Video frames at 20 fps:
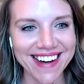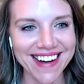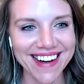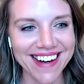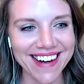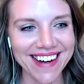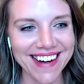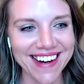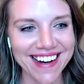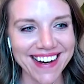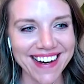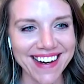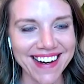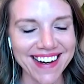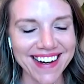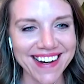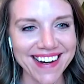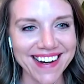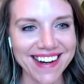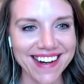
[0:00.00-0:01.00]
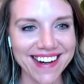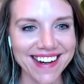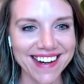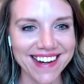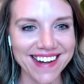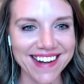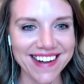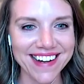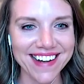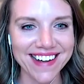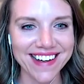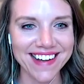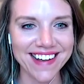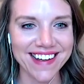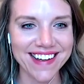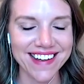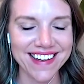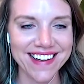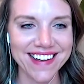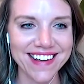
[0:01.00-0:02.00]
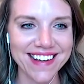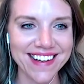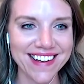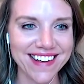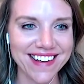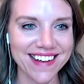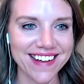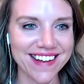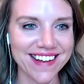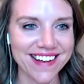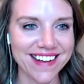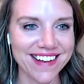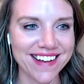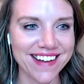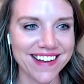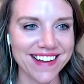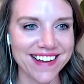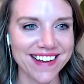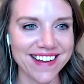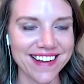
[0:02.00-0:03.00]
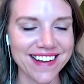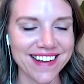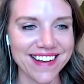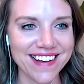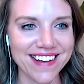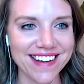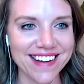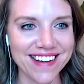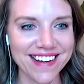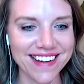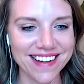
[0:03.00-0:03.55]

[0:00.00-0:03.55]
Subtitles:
This person isn't speaking.